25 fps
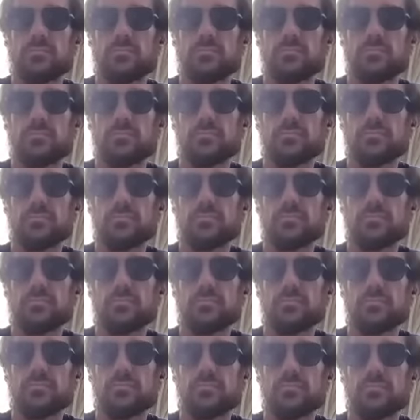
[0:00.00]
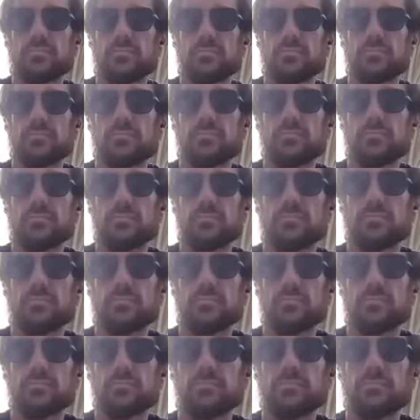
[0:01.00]

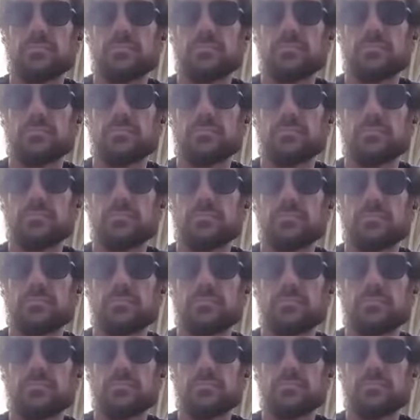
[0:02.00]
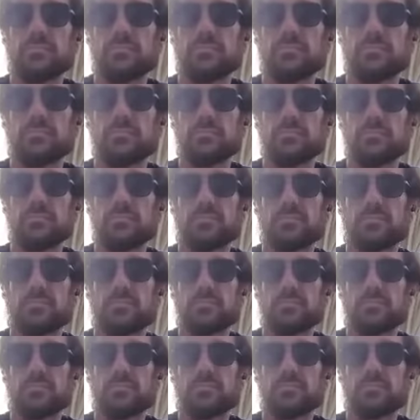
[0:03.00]

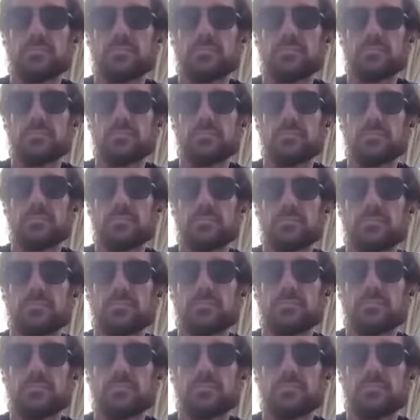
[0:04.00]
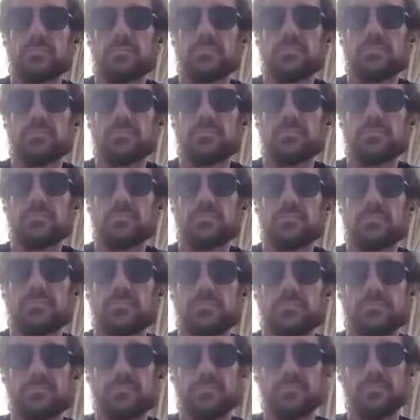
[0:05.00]

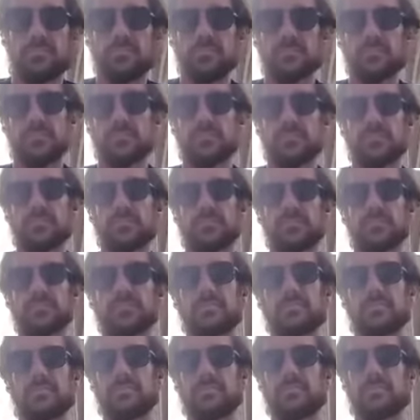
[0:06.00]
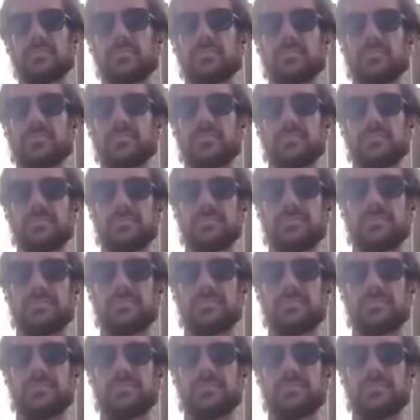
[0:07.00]
This person isn't speaking.